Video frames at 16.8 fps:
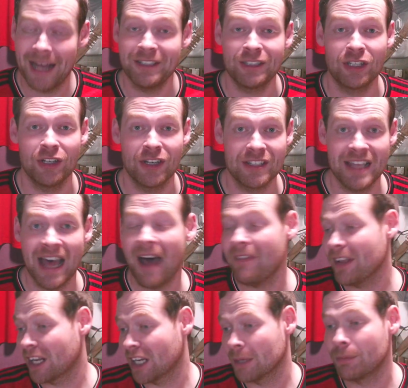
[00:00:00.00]
as good as that, they're
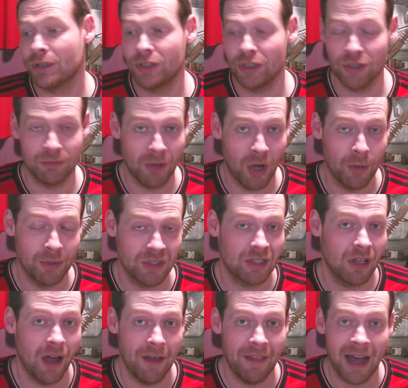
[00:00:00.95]
going to produce moments
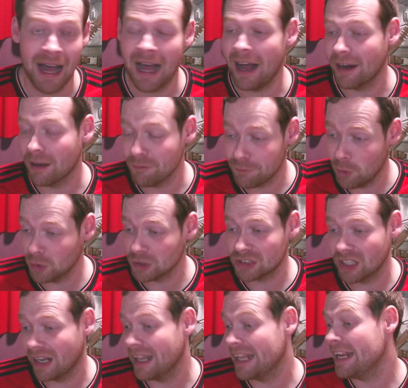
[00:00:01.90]
like that. And
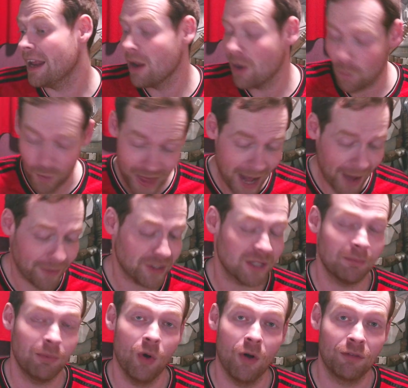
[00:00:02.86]
unfortunately, without the
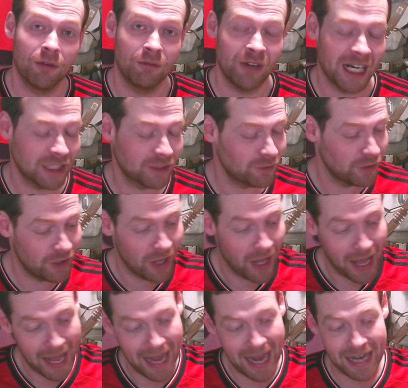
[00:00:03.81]
support from Rashford,
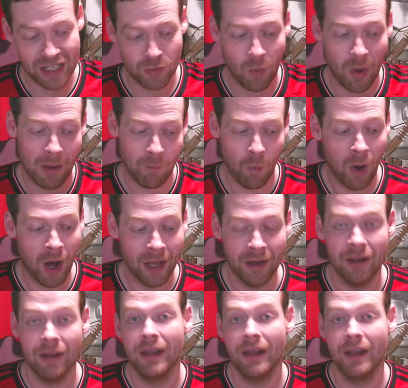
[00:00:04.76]
it's 1-1.